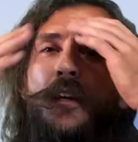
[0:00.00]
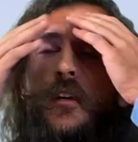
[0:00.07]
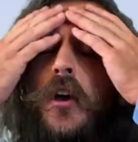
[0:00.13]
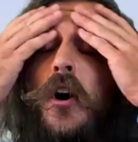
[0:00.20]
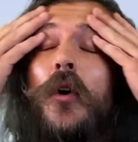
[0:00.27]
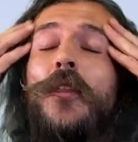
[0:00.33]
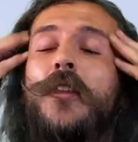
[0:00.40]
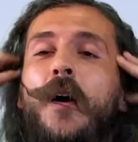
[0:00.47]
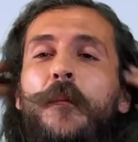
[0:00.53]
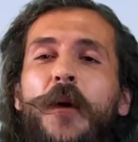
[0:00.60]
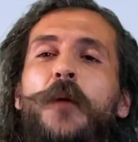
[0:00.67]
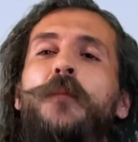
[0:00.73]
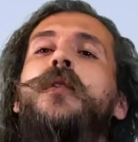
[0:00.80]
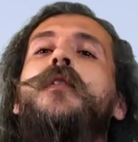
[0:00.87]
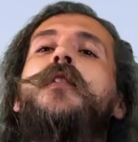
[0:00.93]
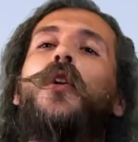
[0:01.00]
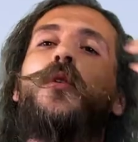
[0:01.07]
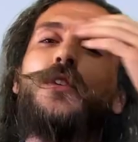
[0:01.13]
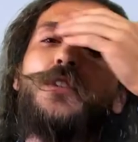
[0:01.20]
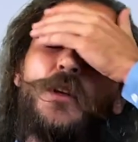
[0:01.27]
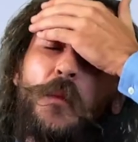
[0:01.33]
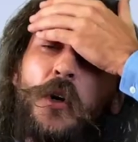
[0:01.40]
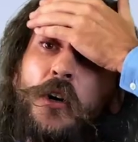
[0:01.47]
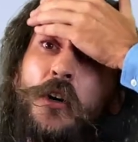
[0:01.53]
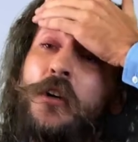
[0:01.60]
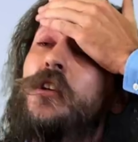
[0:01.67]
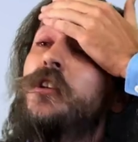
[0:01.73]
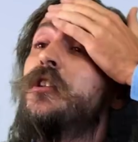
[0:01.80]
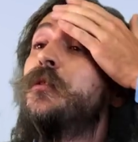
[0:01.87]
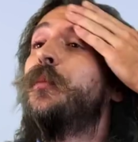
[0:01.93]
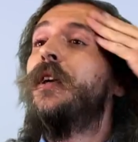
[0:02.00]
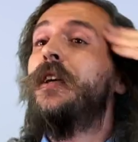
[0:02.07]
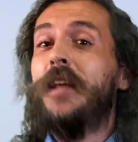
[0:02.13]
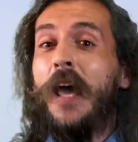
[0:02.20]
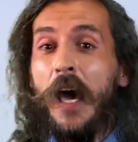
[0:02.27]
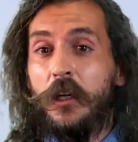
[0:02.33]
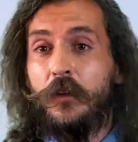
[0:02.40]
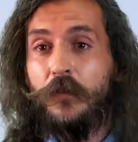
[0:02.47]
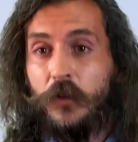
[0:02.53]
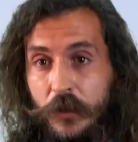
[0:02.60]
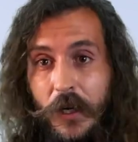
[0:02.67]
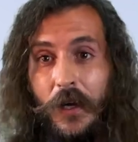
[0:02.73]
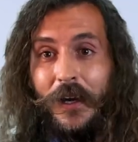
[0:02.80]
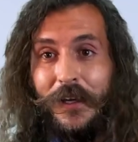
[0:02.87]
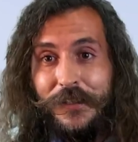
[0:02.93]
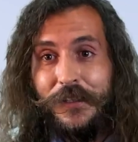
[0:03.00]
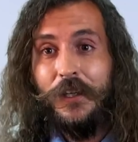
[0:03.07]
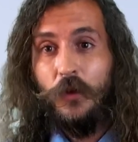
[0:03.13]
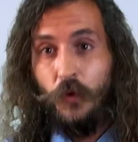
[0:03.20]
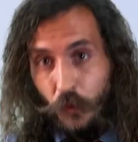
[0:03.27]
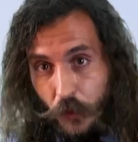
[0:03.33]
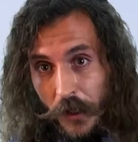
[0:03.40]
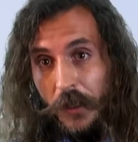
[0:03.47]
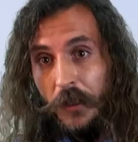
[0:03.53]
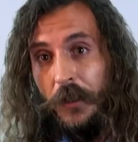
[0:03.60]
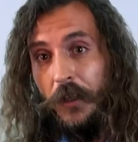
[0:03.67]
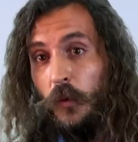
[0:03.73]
know that may provoke some irks, but advertising really